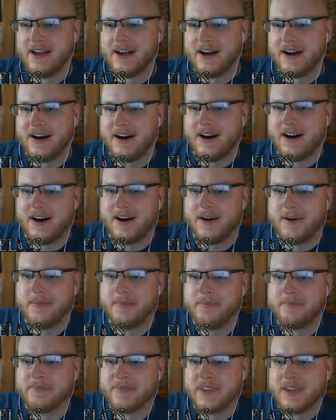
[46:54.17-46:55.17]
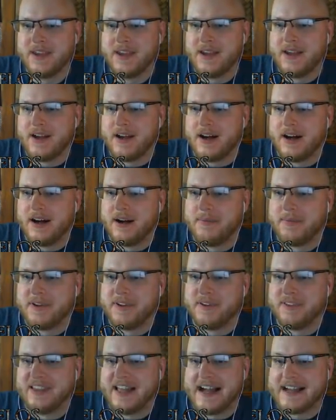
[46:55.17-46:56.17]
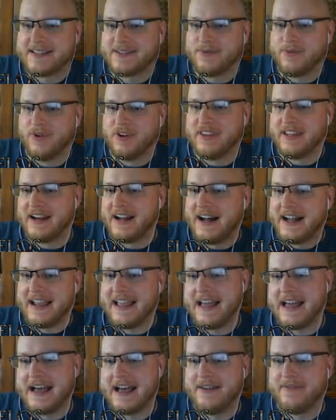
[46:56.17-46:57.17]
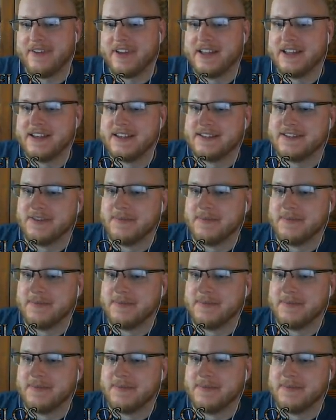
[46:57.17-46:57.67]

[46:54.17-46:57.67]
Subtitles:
But last one that I have is,